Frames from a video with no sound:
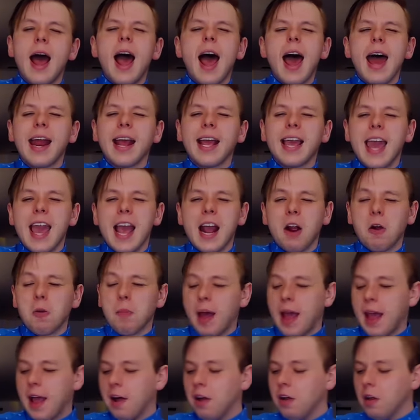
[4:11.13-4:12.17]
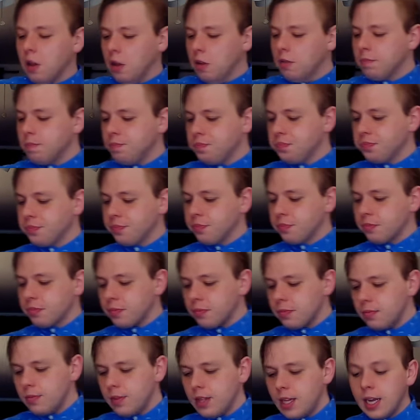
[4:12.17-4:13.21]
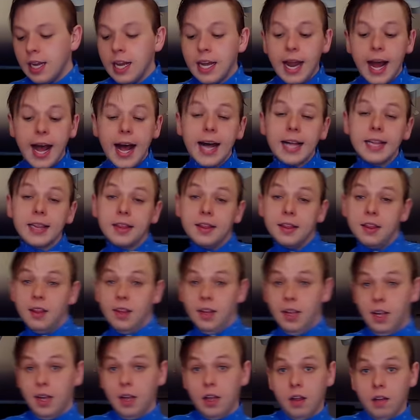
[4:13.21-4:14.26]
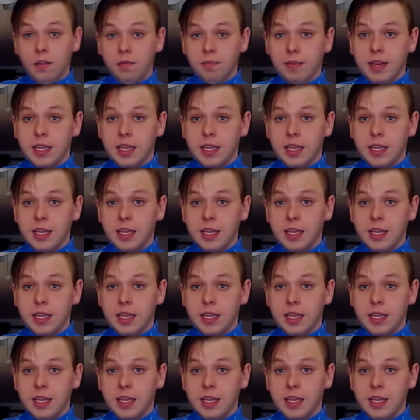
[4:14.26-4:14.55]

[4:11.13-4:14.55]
added caramel. And I love